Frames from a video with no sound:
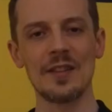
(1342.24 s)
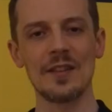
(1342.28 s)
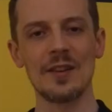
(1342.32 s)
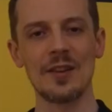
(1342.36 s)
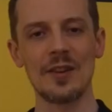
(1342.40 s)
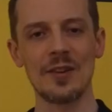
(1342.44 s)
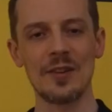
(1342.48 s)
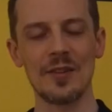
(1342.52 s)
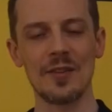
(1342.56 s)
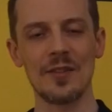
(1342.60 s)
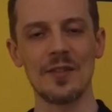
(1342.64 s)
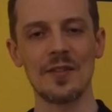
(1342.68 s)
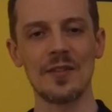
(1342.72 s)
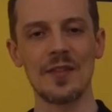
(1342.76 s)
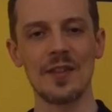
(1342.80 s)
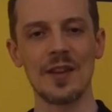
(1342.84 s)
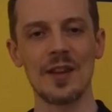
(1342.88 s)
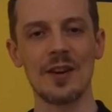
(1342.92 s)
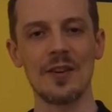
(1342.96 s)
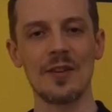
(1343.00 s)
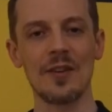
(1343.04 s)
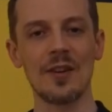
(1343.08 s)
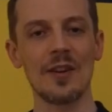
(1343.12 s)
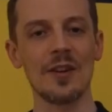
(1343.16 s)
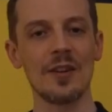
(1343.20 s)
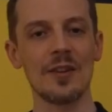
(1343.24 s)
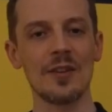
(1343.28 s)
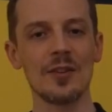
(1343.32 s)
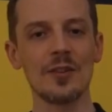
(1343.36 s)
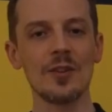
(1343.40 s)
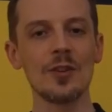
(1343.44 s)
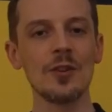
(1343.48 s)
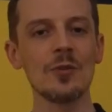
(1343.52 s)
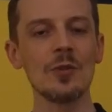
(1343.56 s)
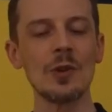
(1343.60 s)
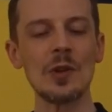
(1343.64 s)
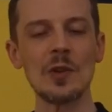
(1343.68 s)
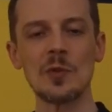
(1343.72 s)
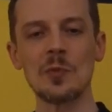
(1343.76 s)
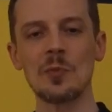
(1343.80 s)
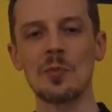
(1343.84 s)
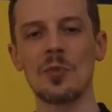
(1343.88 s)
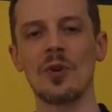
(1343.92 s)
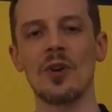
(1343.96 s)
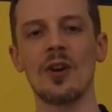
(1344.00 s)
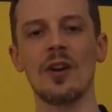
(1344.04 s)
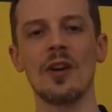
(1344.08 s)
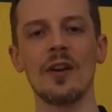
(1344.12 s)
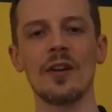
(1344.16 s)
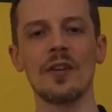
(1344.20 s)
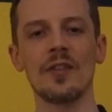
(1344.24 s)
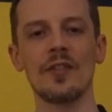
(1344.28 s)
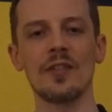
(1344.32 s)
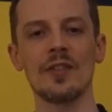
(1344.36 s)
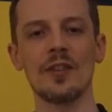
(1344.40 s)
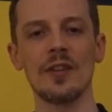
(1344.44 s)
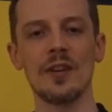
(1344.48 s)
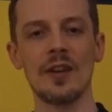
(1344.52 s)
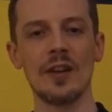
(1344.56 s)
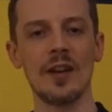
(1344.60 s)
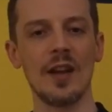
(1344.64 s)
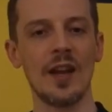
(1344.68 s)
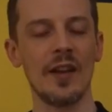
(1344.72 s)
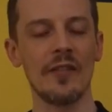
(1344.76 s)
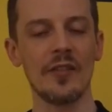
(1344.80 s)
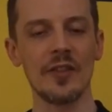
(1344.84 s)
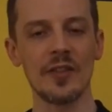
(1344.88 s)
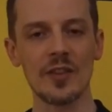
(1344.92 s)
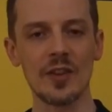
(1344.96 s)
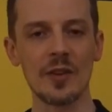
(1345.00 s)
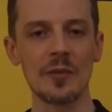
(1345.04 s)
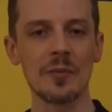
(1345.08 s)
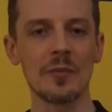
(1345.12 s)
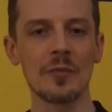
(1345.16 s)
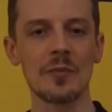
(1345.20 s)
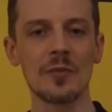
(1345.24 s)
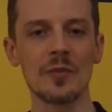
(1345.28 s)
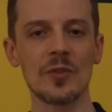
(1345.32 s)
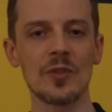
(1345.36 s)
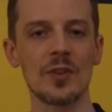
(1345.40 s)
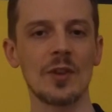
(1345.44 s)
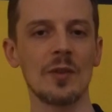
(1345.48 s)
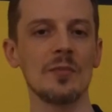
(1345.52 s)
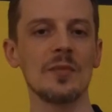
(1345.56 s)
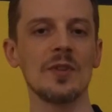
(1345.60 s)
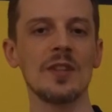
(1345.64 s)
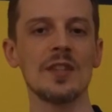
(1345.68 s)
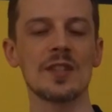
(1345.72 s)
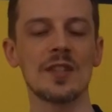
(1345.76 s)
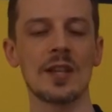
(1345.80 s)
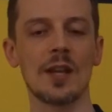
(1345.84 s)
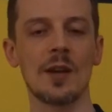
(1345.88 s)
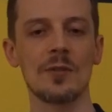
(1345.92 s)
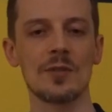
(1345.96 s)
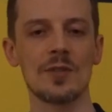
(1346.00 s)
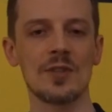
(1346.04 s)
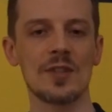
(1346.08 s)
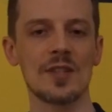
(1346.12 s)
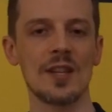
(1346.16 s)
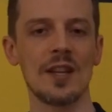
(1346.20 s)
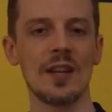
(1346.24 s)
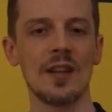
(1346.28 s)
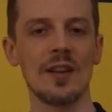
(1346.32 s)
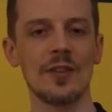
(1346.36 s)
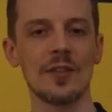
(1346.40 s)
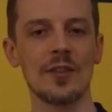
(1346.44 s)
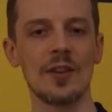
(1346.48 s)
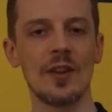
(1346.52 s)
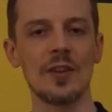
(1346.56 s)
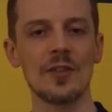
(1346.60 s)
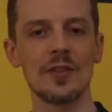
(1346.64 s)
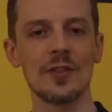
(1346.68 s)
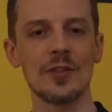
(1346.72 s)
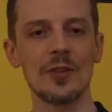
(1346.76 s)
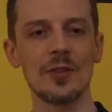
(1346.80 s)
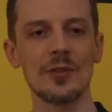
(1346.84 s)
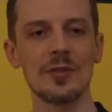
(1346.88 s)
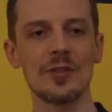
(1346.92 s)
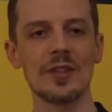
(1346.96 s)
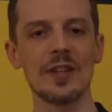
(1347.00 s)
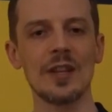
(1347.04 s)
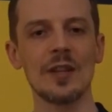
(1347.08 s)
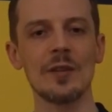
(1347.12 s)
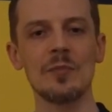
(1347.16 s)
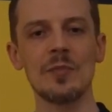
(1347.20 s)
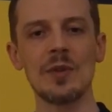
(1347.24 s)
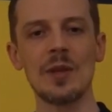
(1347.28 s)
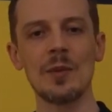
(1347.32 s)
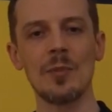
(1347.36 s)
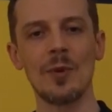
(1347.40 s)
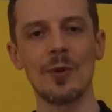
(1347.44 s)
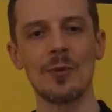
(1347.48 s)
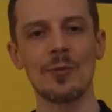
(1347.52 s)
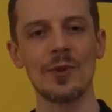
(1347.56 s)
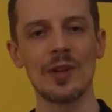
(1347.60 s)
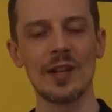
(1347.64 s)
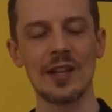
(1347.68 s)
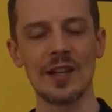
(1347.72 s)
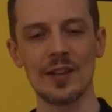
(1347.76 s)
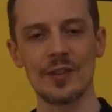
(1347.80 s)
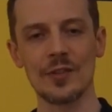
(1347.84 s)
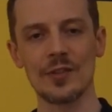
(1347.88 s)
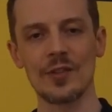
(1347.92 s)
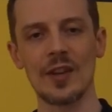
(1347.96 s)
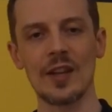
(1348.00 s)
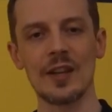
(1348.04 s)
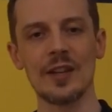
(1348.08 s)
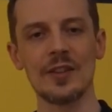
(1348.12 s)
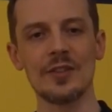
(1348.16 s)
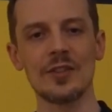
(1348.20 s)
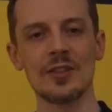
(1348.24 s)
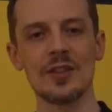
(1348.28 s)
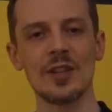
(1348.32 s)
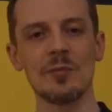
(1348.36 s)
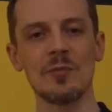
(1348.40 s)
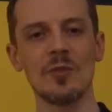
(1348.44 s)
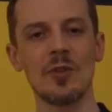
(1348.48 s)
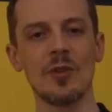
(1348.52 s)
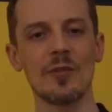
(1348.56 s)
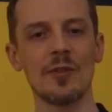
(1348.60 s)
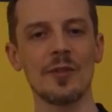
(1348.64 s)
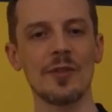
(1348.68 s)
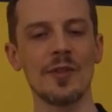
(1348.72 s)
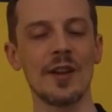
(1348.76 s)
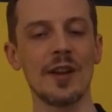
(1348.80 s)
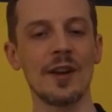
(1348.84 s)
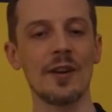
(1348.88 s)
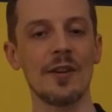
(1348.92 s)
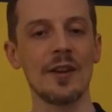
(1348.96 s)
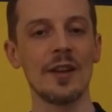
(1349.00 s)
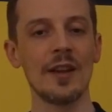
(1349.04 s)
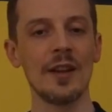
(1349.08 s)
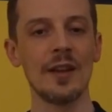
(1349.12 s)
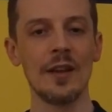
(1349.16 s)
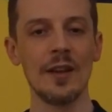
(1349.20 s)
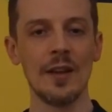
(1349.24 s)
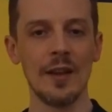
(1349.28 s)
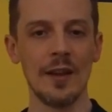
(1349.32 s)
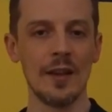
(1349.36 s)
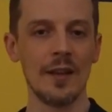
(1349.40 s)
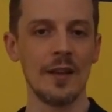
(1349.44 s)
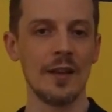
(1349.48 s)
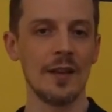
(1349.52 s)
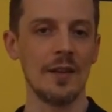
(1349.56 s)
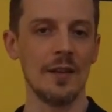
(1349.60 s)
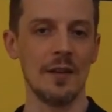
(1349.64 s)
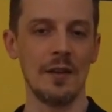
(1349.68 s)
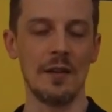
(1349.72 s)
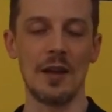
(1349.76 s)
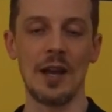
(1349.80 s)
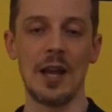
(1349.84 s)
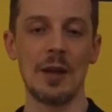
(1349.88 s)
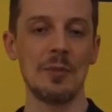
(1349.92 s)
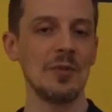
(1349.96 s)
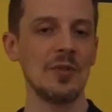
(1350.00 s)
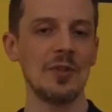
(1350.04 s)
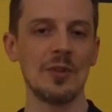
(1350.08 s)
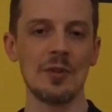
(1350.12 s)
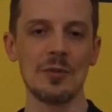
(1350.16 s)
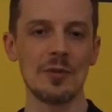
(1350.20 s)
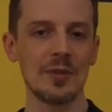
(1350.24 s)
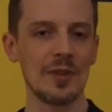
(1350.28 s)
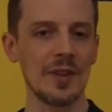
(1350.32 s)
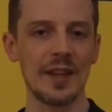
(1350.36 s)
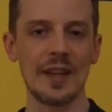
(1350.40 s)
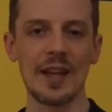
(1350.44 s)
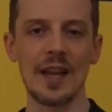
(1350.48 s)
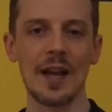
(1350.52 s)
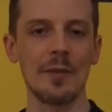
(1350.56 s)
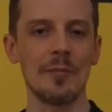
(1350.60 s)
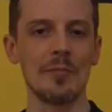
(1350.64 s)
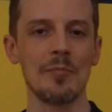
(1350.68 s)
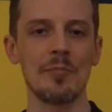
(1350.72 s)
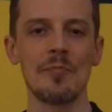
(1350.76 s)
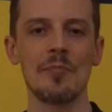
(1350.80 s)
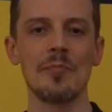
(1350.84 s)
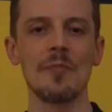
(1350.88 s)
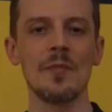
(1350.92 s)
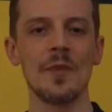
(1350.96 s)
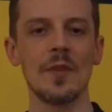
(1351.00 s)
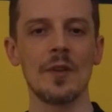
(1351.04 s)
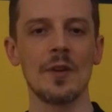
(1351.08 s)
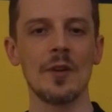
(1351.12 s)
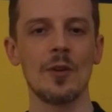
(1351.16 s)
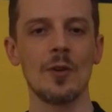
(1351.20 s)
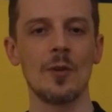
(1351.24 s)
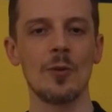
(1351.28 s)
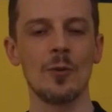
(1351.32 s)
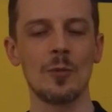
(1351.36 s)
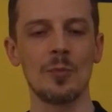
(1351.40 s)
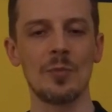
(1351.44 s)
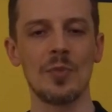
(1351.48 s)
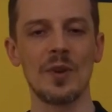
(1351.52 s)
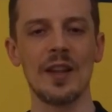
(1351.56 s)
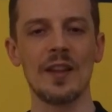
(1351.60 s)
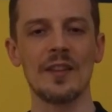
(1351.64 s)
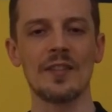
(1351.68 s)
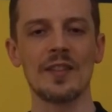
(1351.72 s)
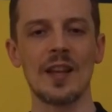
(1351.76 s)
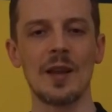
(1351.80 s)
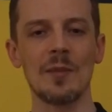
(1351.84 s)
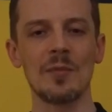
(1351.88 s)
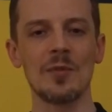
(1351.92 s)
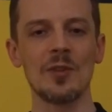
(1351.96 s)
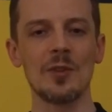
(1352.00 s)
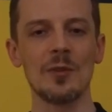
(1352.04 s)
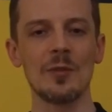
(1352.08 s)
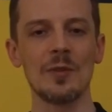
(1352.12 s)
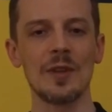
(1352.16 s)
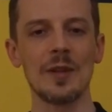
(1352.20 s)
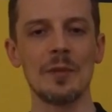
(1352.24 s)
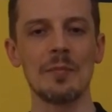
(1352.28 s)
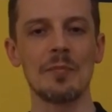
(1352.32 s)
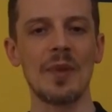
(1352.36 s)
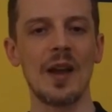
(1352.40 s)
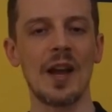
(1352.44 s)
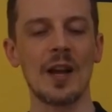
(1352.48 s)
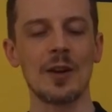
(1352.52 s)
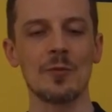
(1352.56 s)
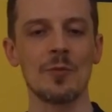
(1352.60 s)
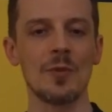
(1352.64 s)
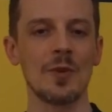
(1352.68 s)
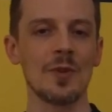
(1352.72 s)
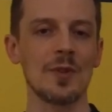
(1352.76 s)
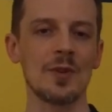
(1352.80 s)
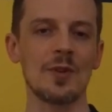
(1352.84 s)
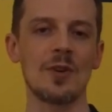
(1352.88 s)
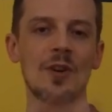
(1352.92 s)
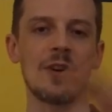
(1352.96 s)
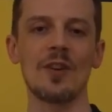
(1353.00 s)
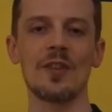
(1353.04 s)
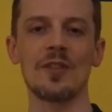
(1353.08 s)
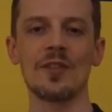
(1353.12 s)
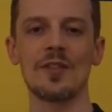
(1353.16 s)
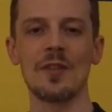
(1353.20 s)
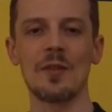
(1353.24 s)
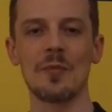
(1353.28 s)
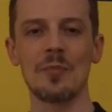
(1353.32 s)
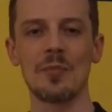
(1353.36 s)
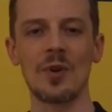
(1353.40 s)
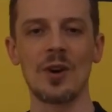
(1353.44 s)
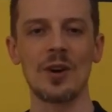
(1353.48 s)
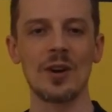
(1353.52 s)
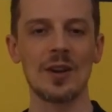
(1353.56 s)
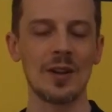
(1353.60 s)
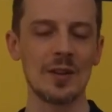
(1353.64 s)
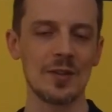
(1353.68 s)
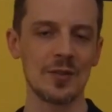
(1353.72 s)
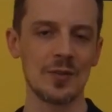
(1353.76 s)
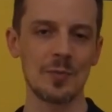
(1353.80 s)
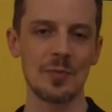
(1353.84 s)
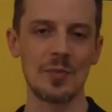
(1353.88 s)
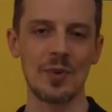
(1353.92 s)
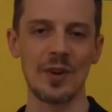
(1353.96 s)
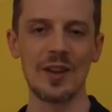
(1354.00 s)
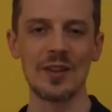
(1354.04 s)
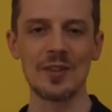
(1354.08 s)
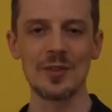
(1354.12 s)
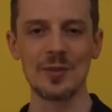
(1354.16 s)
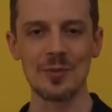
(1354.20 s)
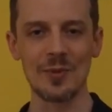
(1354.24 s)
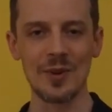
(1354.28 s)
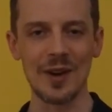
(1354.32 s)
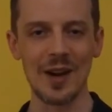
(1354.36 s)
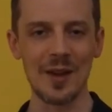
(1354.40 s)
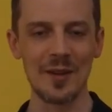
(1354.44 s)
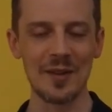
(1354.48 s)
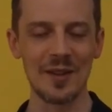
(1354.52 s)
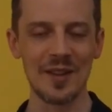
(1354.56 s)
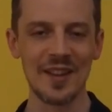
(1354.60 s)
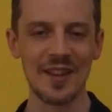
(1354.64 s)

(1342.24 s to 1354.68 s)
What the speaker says: their newest products, having some discount sales also to get people really excited to come over there. Absolutely, yeah, the whole place absolutely packed with cars. The parking spots were